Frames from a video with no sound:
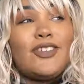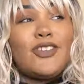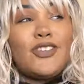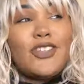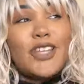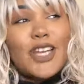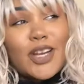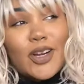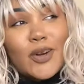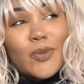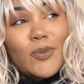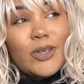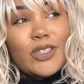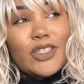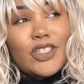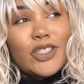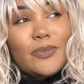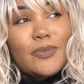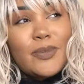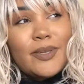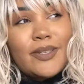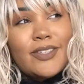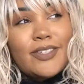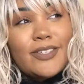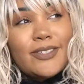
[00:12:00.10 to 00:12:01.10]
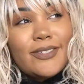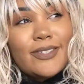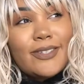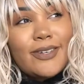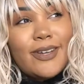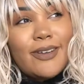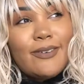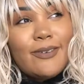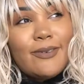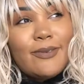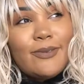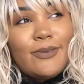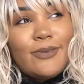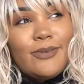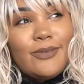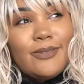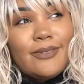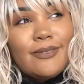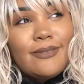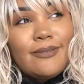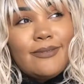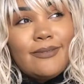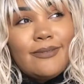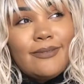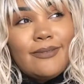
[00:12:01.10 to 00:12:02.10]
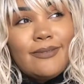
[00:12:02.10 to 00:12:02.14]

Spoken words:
share with your bitches and hoes.